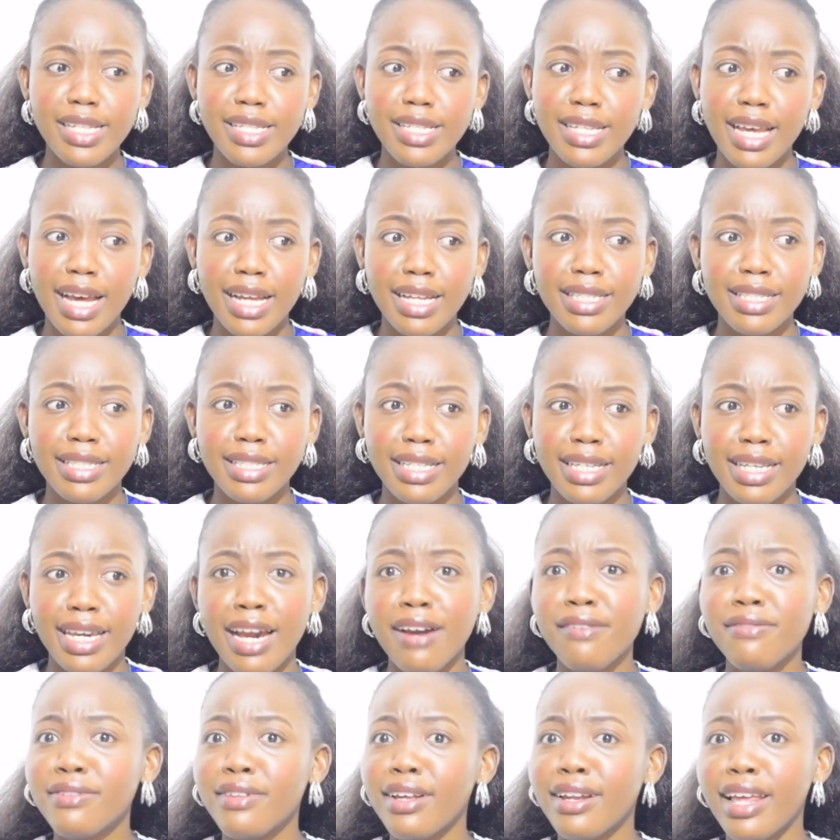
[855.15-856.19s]
that day
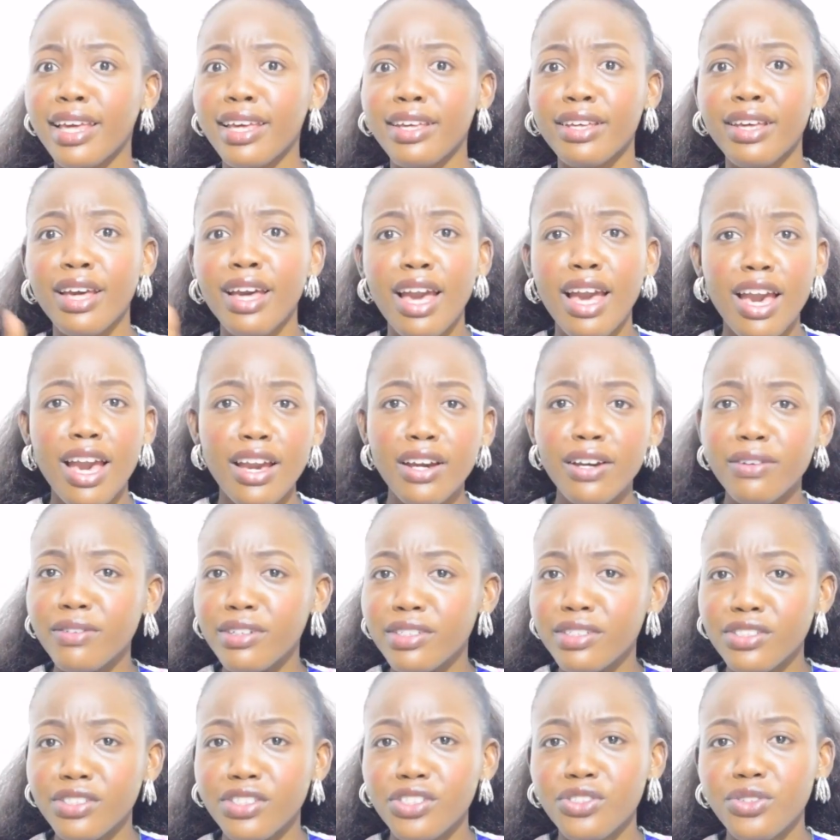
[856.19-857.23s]
after like
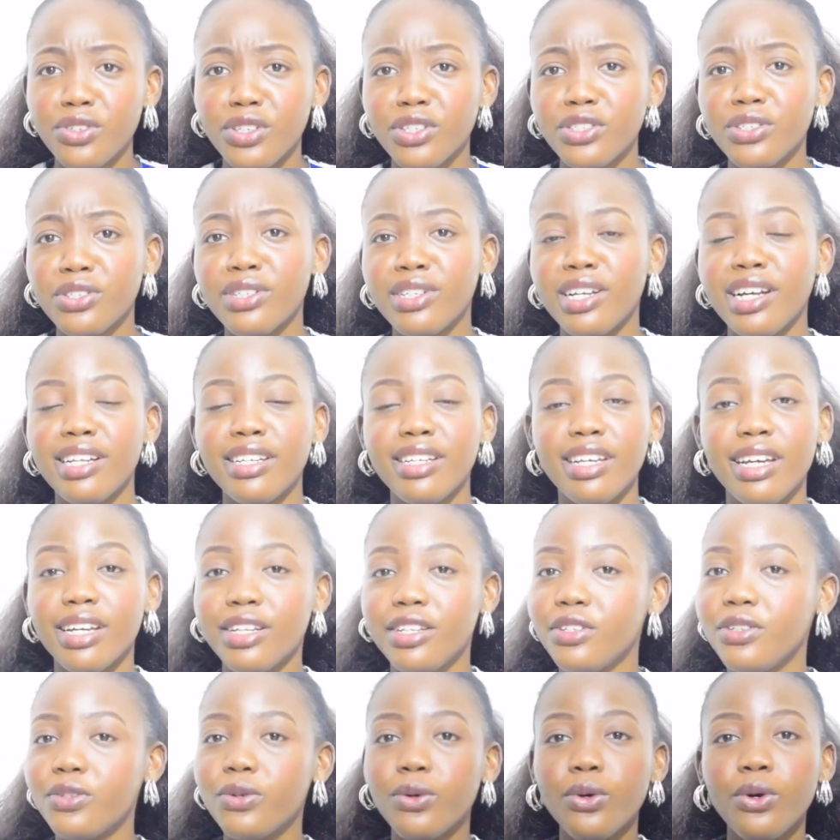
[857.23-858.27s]
registration, and then
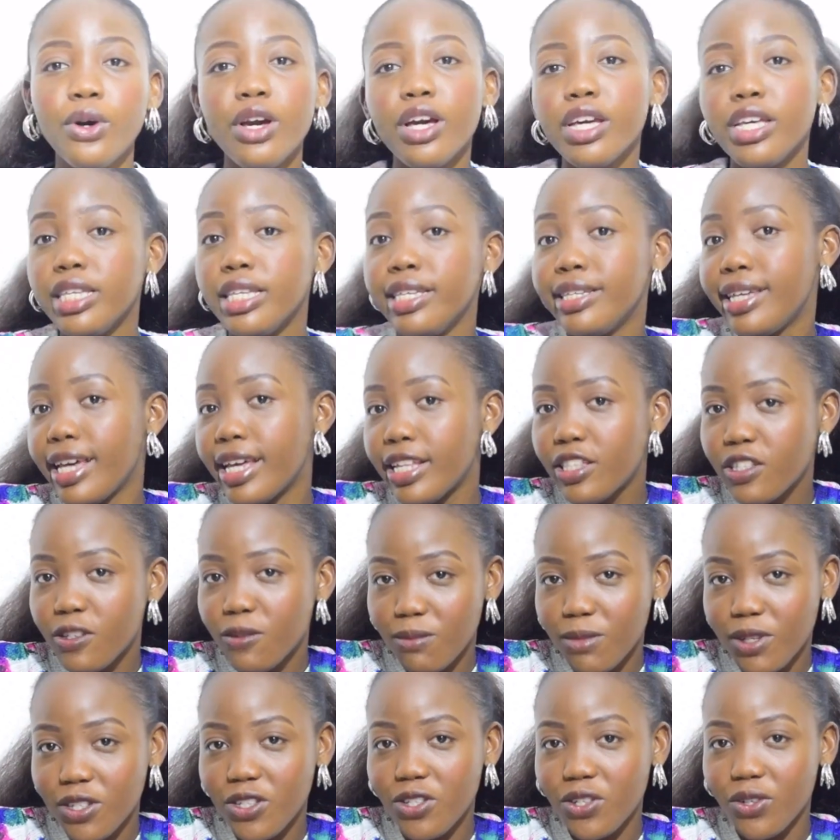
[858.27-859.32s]
you get to
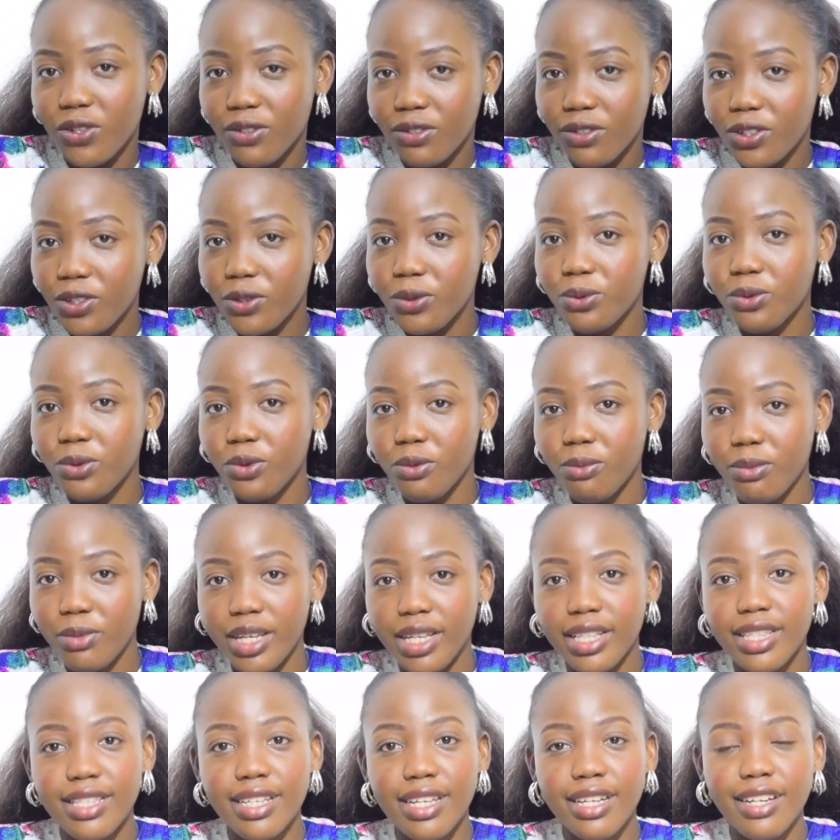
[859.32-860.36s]
meet your new
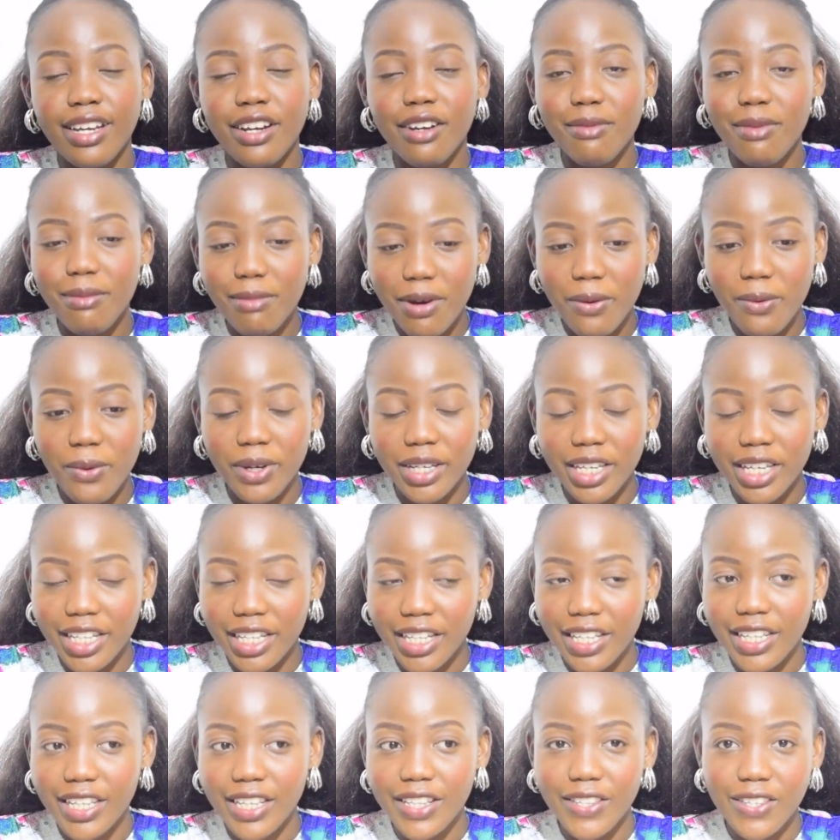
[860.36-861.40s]
roommate. And I remember walking
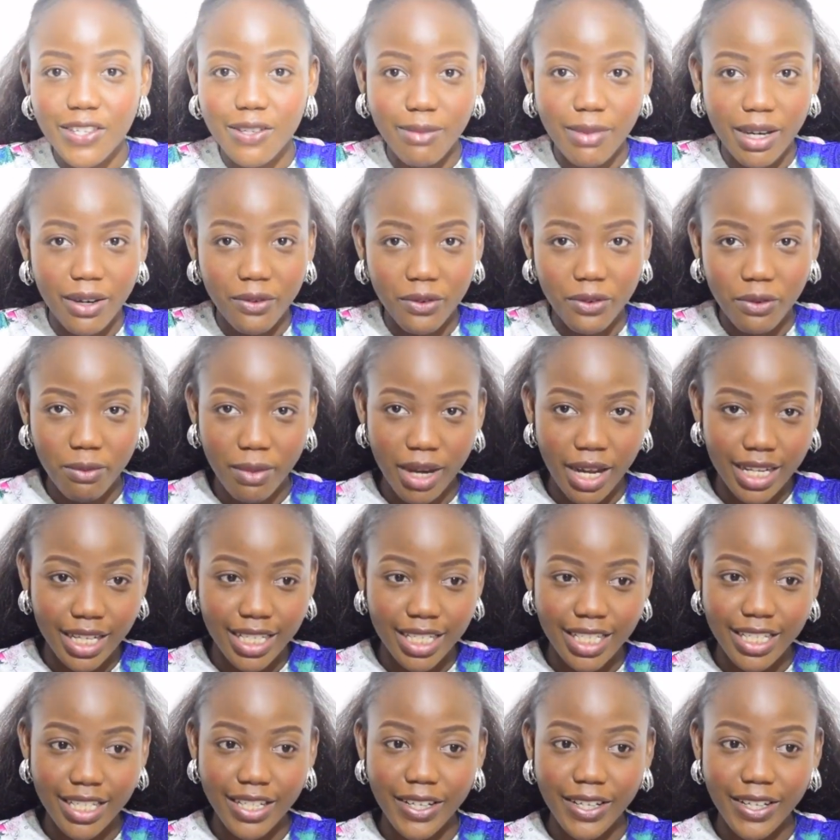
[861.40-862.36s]
into my room, and